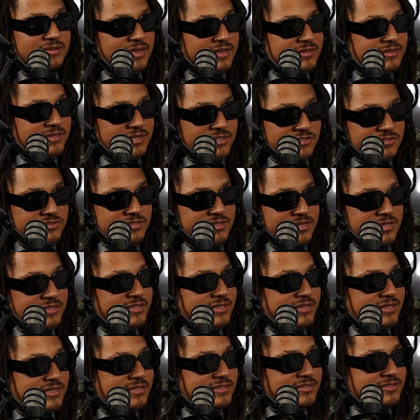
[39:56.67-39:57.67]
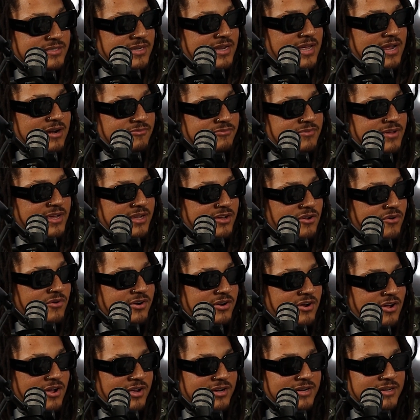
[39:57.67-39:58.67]
I think it's a lot of fake
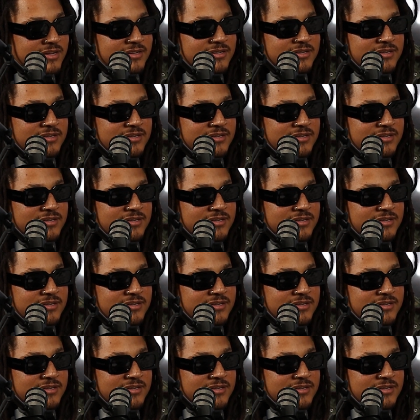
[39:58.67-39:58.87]
going on.